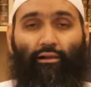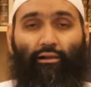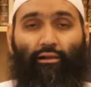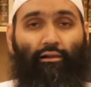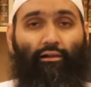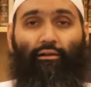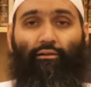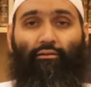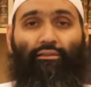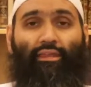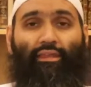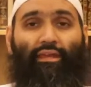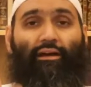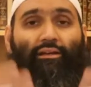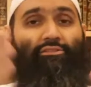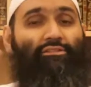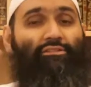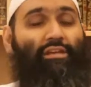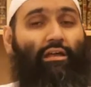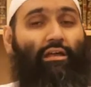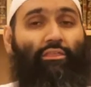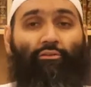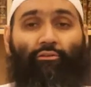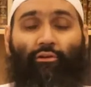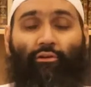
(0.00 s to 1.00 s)
they are
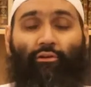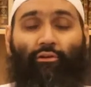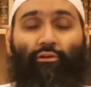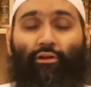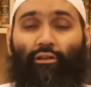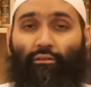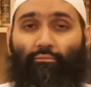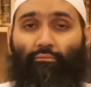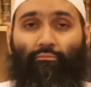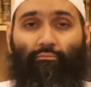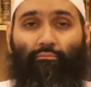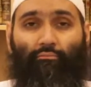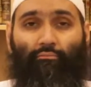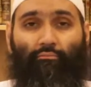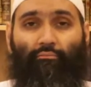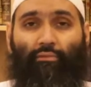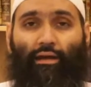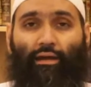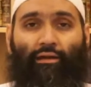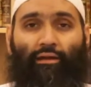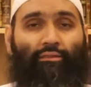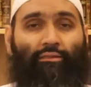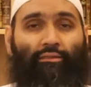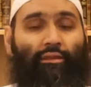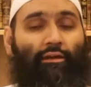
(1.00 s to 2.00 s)
general
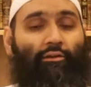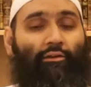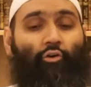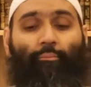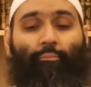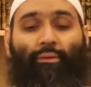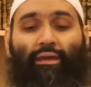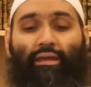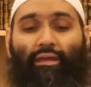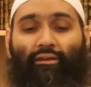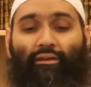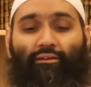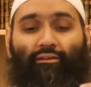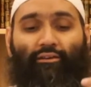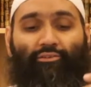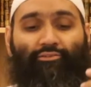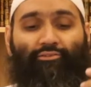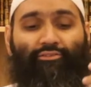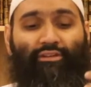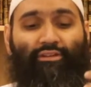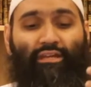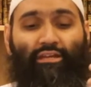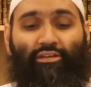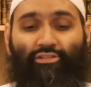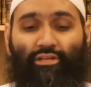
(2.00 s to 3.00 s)
and they don't make a
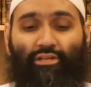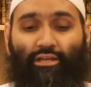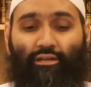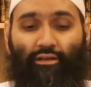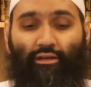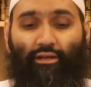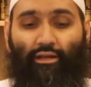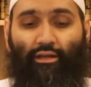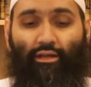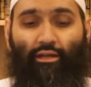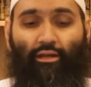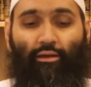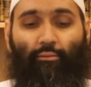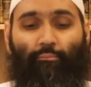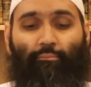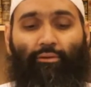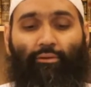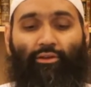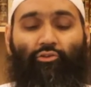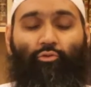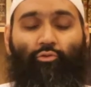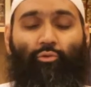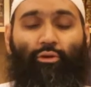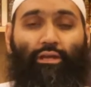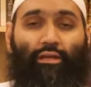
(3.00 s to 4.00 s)
distinction
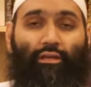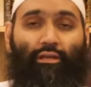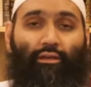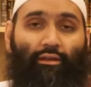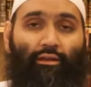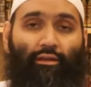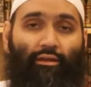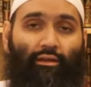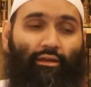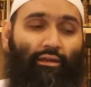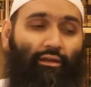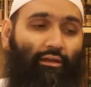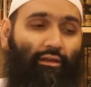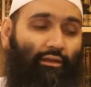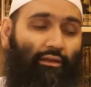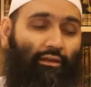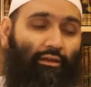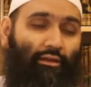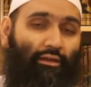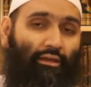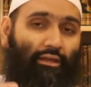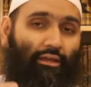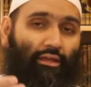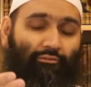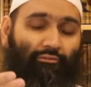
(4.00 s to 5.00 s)
between
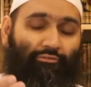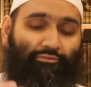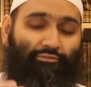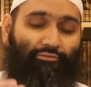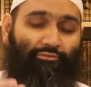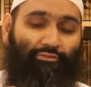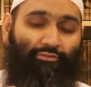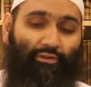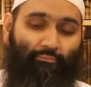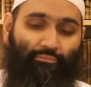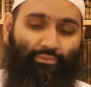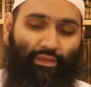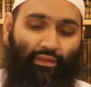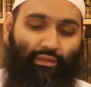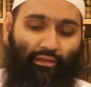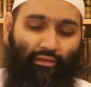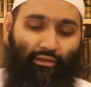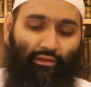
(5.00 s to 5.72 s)
if something